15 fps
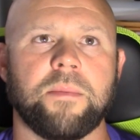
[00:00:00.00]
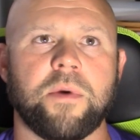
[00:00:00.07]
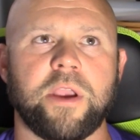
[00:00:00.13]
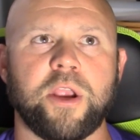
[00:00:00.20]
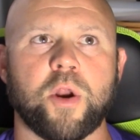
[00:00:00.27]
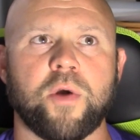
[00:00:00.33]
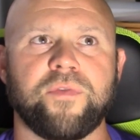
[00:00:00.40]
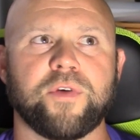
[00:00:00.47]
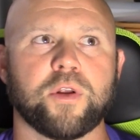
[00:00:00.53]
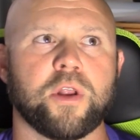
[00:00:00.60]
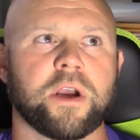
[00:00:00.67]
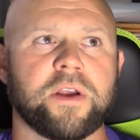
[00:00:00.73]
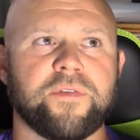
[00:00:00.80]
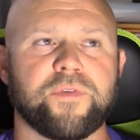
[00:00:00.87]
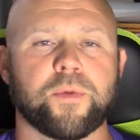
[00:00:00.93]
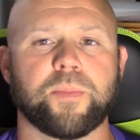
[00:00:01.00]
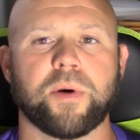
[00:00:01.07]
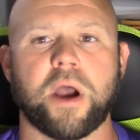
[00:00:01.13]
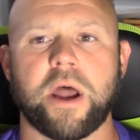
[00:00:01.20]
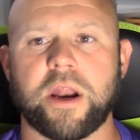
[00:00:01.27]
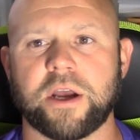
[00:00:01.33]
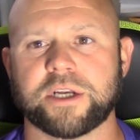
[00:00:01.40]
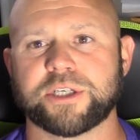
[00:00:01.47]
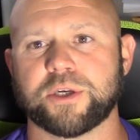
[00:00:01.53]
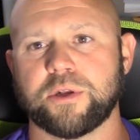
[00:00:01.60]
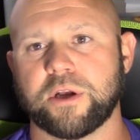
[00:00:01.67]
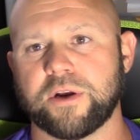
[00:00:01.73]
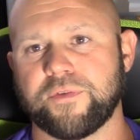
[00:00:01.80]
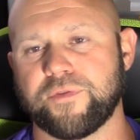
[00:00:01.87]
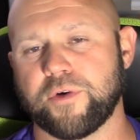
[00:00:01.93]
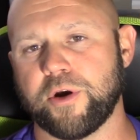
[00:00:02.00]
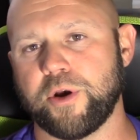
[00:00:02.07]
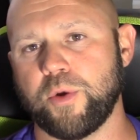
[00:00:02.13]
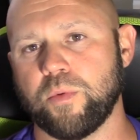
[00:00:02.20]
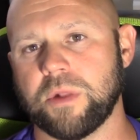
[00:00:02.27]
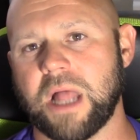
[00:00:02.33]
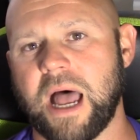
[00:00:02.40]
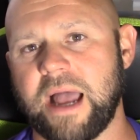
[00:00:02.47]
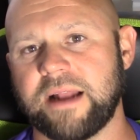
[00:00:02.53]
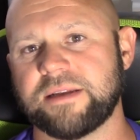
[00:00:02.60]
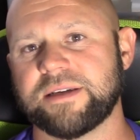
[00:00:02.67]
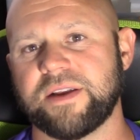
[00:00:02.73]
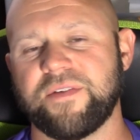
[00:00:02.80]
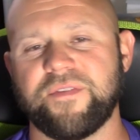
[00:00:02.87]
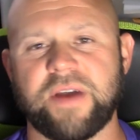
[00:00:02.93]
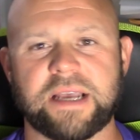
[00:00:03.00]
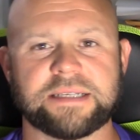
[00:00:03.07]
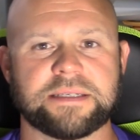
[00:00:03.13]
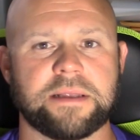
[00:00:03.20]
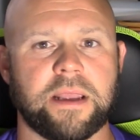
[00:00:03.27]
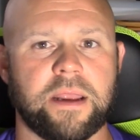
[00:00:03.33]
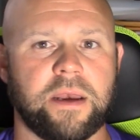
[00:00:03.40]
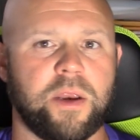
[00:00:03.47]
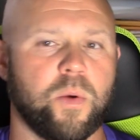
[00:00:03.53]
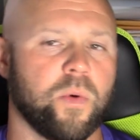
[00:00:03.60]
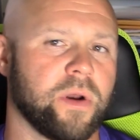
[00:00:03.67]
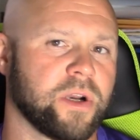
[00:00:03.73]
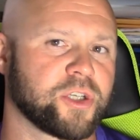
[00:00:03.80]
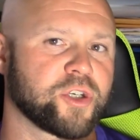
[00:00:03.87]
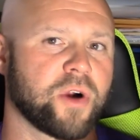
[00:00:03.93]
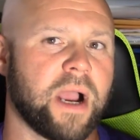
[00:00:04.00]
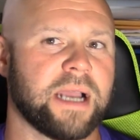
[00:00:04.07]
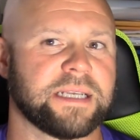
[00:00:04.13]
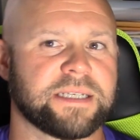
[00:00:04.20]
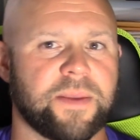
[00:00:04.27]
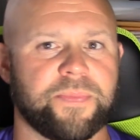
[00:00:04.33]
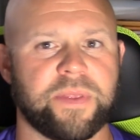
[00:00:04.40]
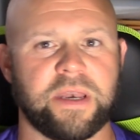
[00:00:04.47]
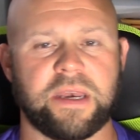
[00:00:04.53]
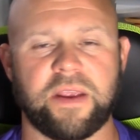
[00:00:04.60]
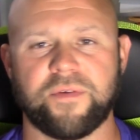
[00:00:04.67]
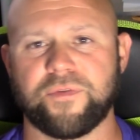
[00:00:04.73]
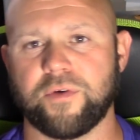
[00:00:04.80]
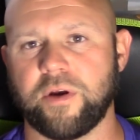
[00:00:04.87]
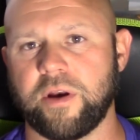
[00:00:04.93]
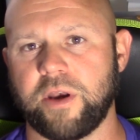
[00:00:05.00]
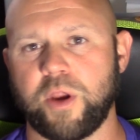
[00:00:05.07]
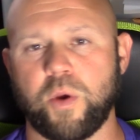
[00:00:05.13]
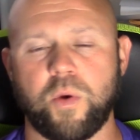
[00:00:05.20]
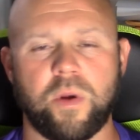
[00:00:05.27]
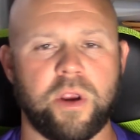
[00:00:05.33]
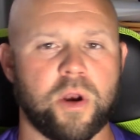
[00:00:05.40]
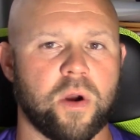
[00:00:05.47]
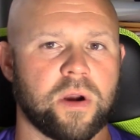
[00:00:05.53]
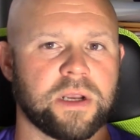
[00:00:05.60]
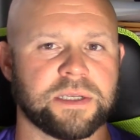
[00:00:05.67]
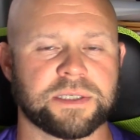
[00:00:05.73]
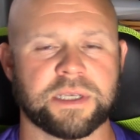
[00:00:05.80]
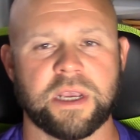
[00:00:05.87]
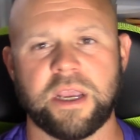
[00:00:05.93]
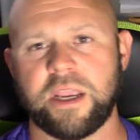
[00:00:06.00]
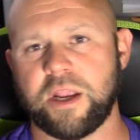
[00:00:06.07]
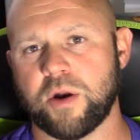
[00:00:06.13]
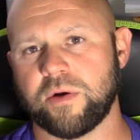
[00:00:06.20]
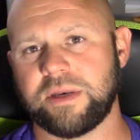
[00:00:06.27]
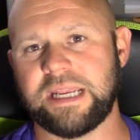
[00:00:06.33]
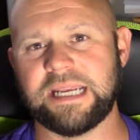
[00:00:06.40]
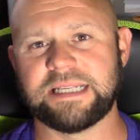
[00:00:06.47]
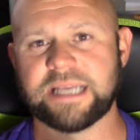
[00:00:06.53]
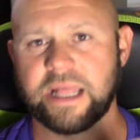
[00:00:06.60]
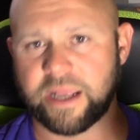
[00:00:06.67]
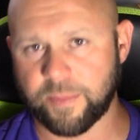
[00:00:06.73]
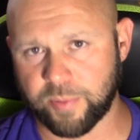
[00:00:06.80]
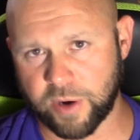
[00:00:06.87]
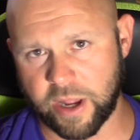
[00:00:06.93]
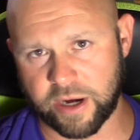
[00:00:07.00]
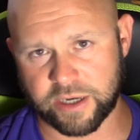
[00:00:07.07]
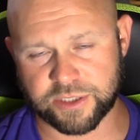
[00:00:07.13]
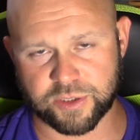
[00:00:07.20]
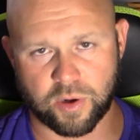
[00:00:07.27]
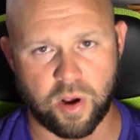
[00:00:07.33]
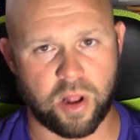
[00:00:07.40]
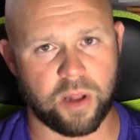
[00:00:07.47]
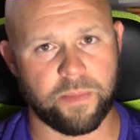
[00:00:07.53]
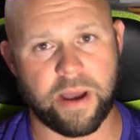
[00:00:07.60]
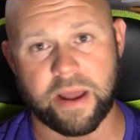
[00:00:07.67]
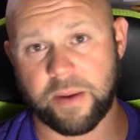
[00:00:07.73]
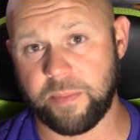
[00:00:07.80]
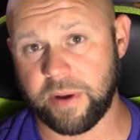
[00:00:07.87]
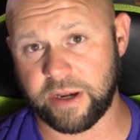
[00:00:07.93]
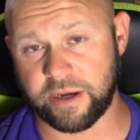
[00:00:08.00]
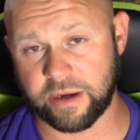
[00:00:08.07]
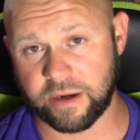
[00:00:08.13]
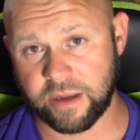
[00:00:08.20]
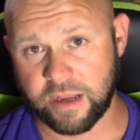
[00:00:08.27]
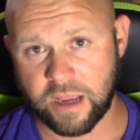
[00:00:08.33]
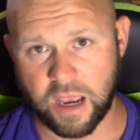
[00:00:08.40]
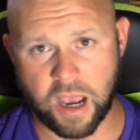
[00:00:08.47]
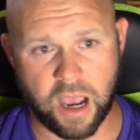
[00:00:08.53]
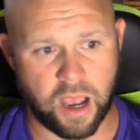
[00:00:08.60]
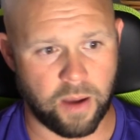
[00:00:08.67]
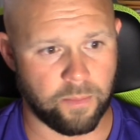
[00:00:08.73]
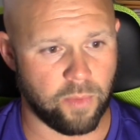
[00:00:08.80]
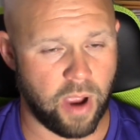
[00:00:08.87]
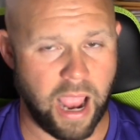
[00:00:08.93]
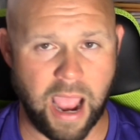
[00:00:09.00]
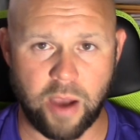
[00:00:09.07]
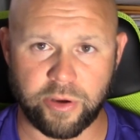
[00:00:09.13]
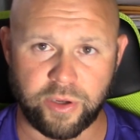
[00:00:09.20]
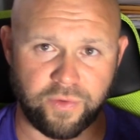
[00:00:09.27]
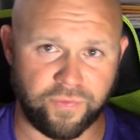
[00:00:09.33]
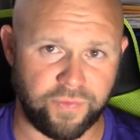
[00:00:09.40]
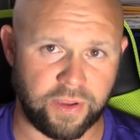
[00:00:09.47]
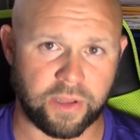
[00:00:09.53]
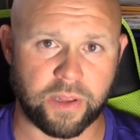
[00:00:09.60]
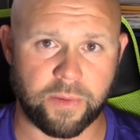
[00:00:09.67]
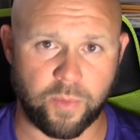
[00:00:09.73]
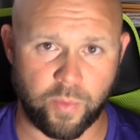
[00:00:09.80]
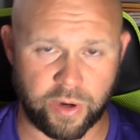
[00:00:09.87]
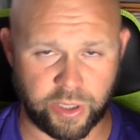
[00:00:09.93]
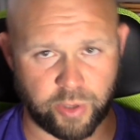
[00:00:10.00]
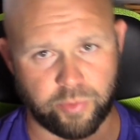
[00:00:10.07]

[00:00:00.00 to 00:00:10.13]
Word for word: you know, if you're looking for products, you're looking for a new line to invest in, you want to try something different, you know, because, you know, detailing products are all about opinion. How you feel when you